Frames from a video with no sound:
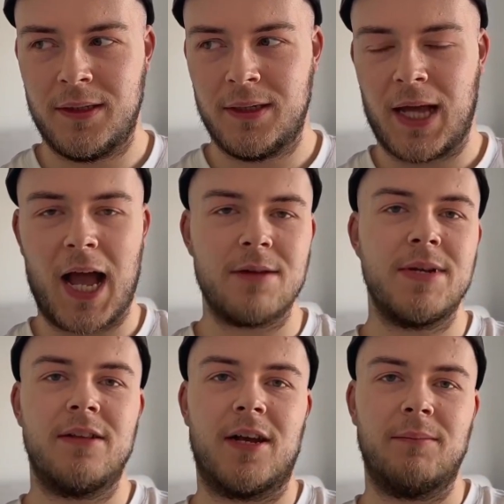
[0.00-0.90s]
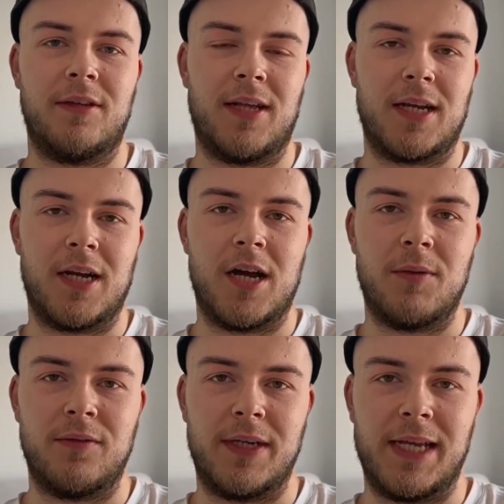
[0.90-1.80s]
how many times is that going to come
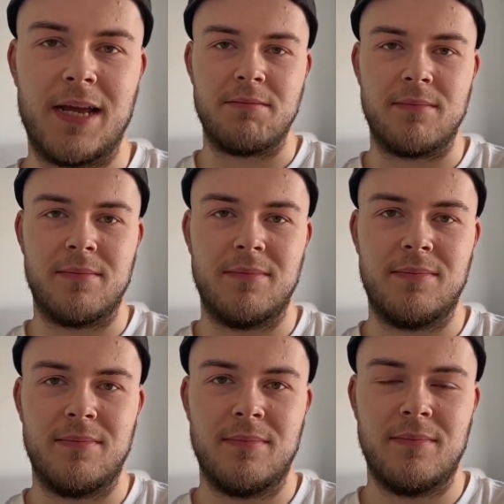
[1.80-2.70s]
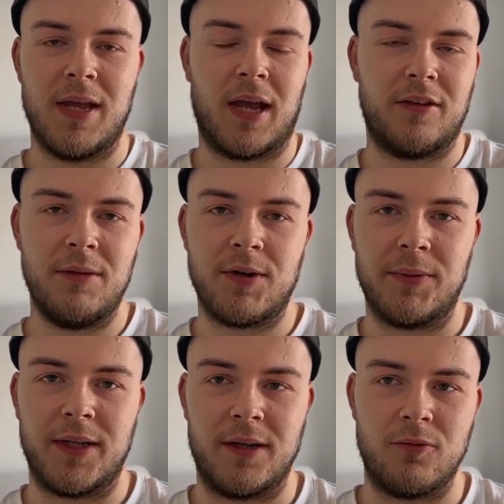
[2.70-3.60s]
off in a game? Because he probably
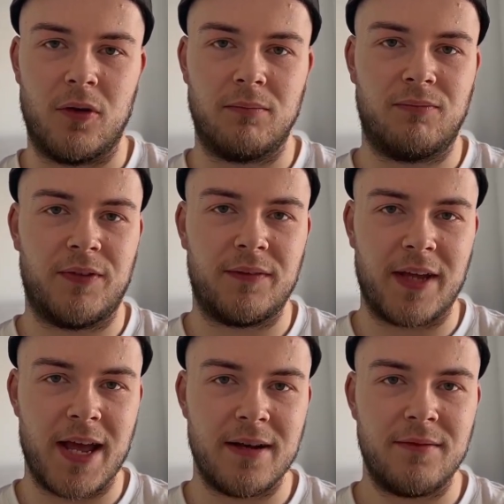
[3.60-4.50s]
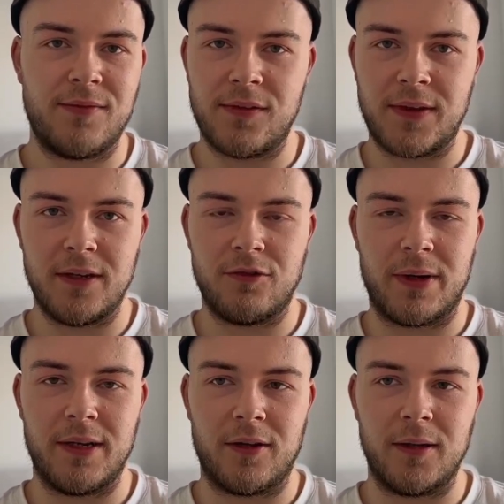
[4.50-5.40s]
done it, 10, 15, 20
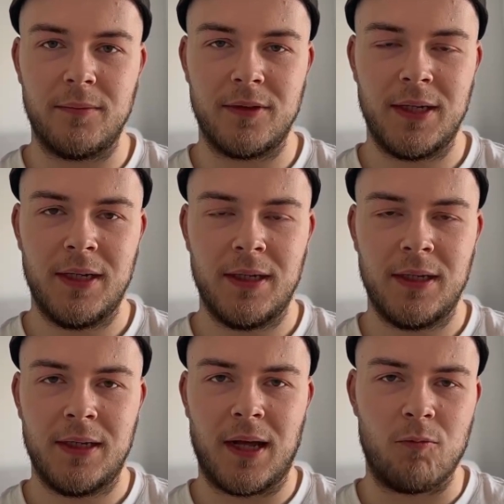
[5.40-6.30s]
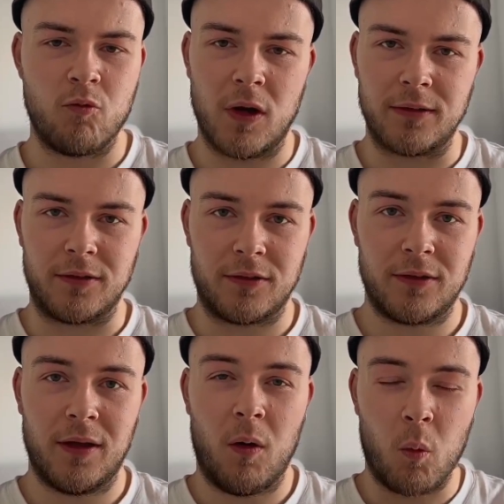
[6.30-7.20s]
times? And once
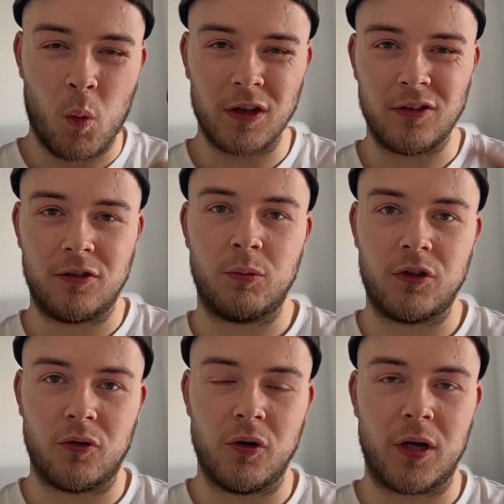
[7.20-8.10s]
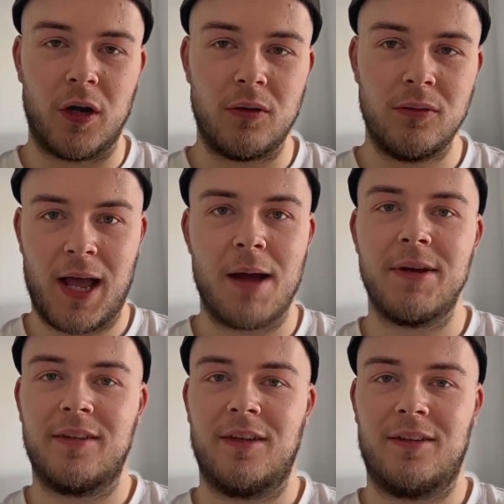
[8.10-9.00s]
we scored a goal. How many
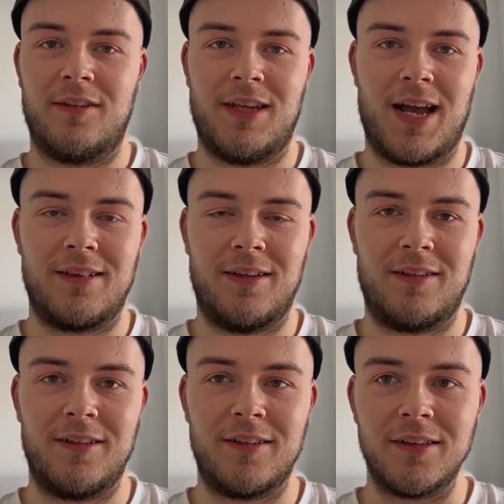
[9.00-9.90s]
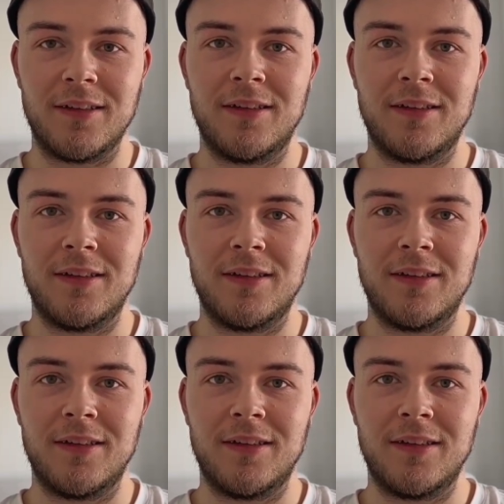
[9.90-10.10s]
assists has he had this season?